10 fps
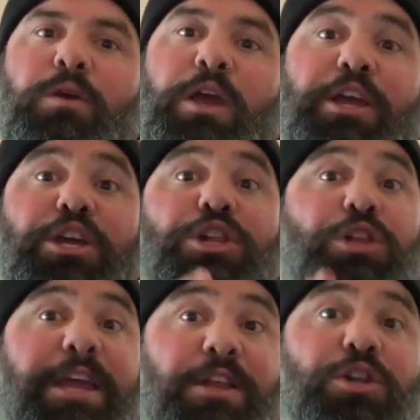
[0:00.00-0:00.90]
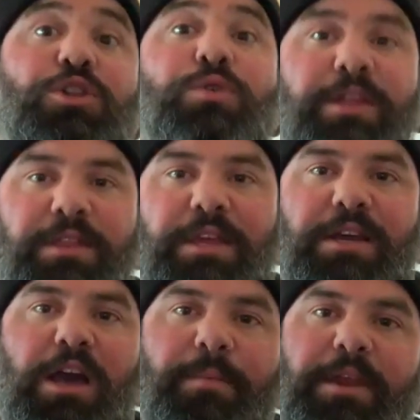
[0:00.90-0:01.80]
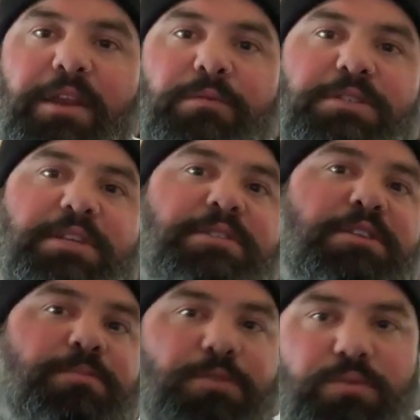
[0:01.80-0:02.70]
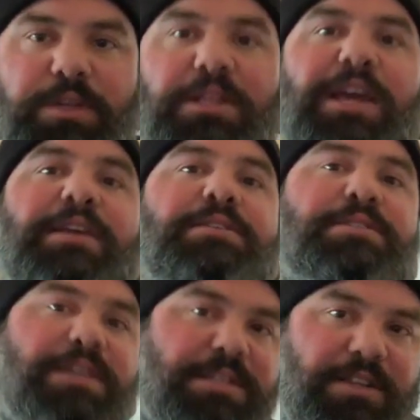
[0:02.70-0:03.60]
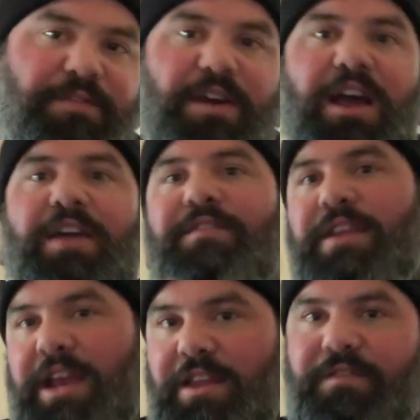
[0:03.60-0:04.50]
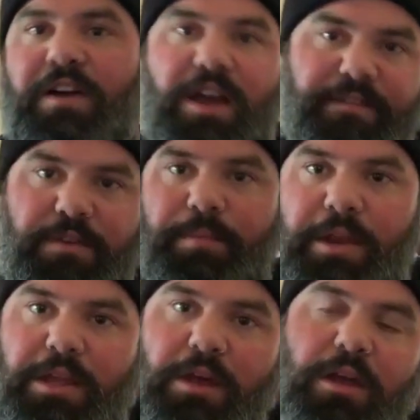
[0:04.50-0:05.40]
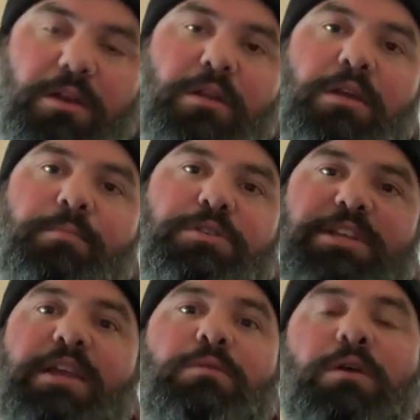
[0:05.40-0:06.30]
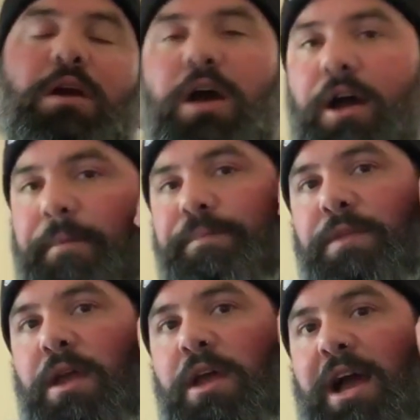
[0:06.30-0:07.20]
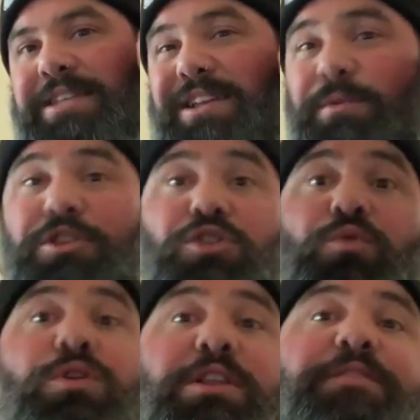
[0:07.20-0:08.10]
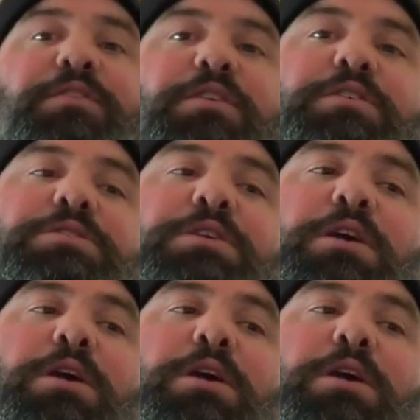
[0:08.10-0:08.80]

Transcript: including the accommodating resistance, between like 65 and 85, depending on percent. I'd say with newer lifters,